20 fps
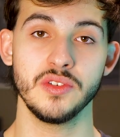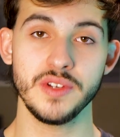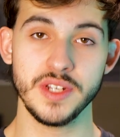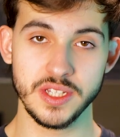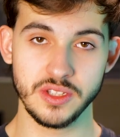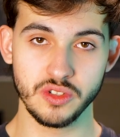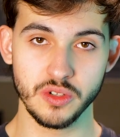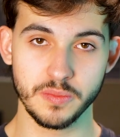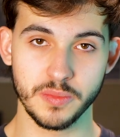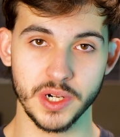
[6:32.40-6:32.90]
You
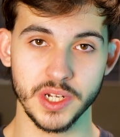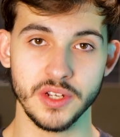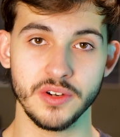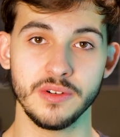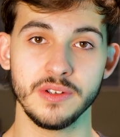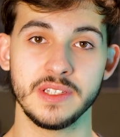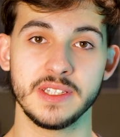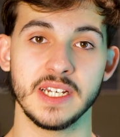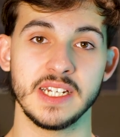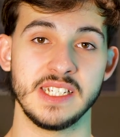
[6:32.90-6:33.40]
need to
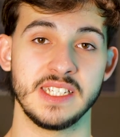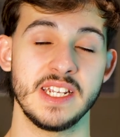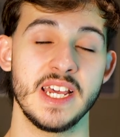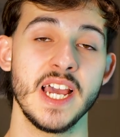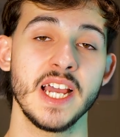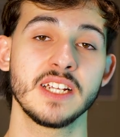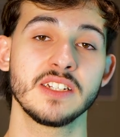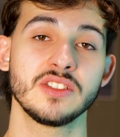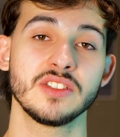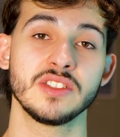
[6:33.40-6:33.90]
prioritize
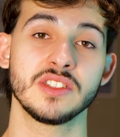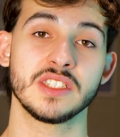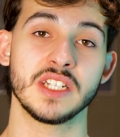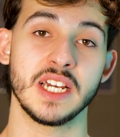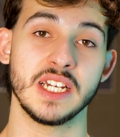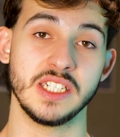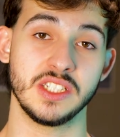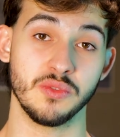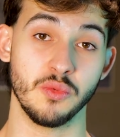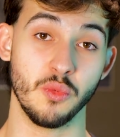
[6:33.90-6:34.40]

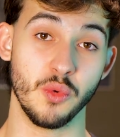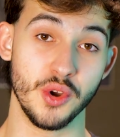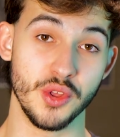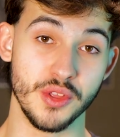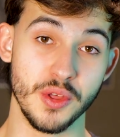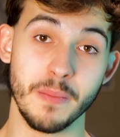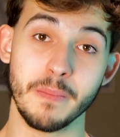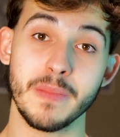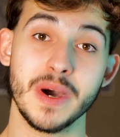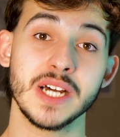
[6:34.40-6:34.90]
exercise where
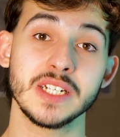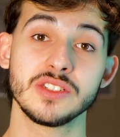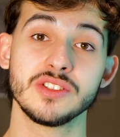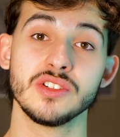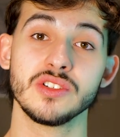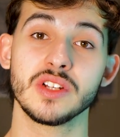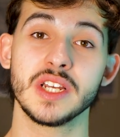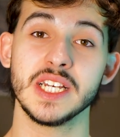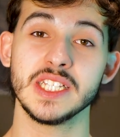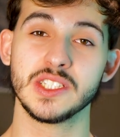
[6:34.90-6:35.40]
the
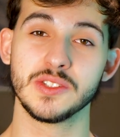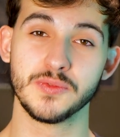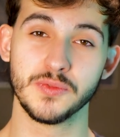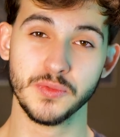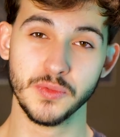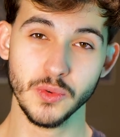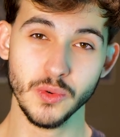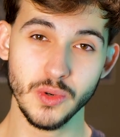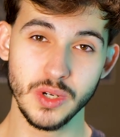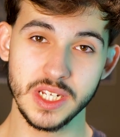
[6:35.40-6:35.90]
muscle gets
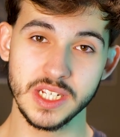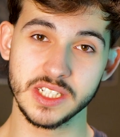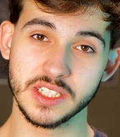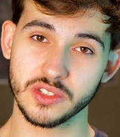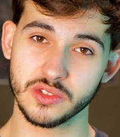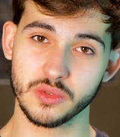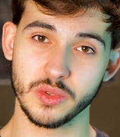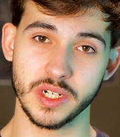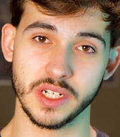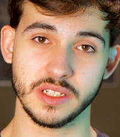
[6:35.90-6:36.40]
fully
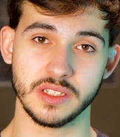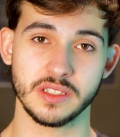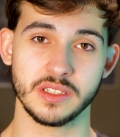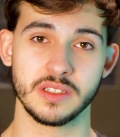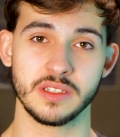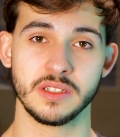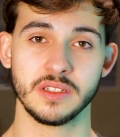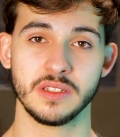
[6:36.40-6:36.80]
stretched.